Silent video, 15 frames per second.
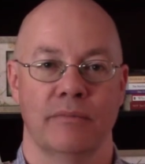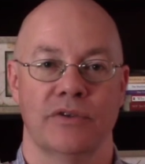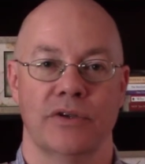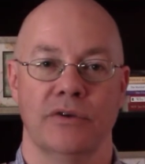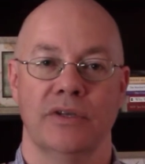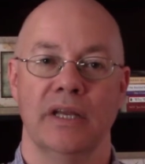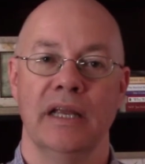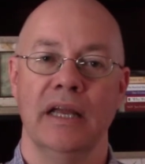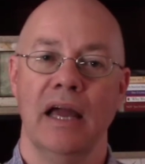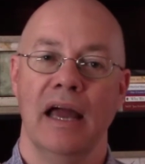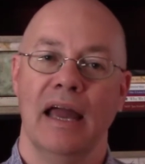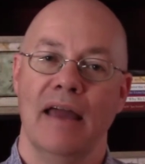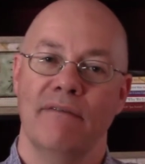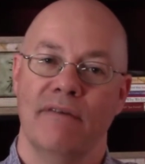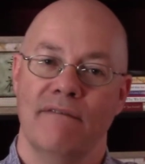So today I
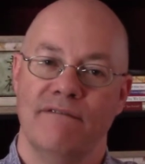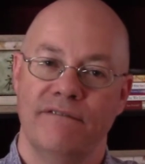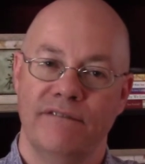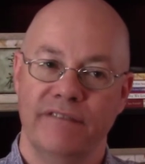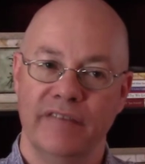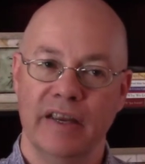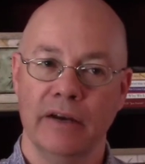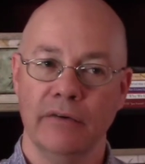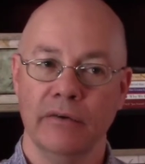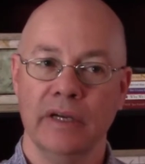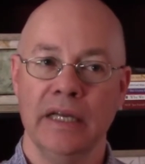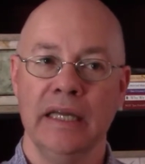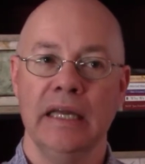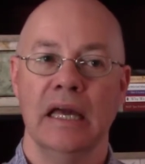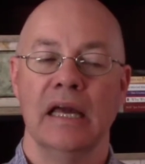have a
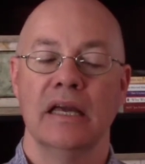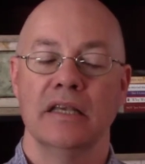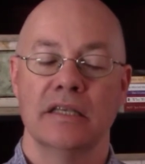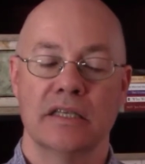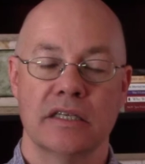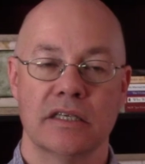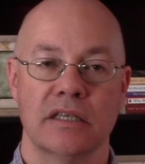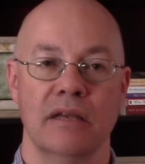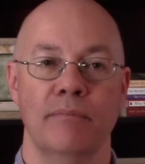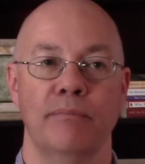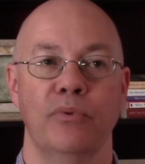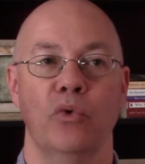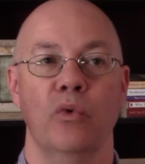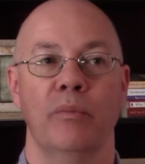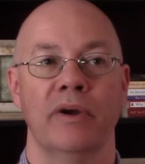very
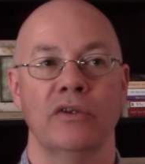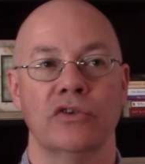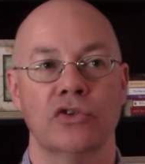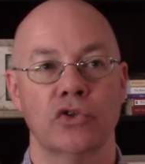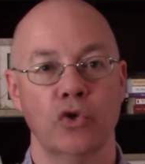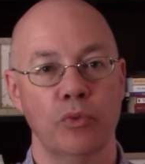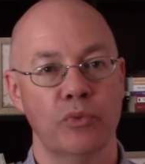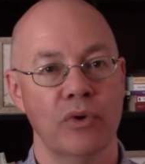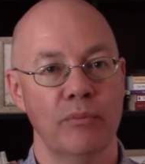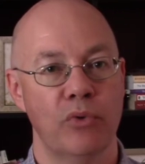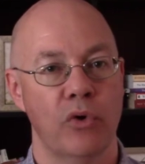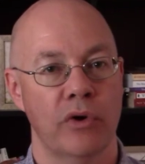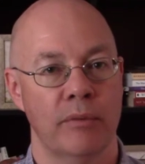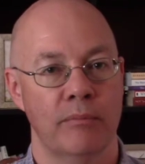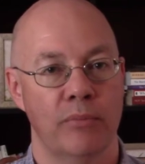simple but super
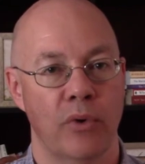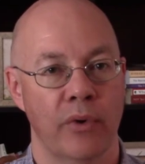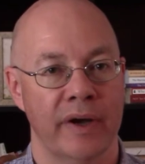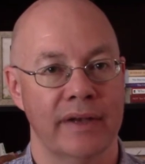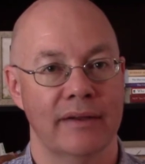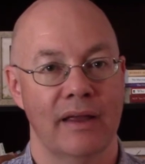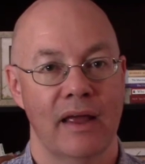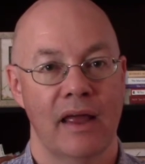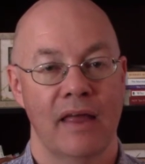important point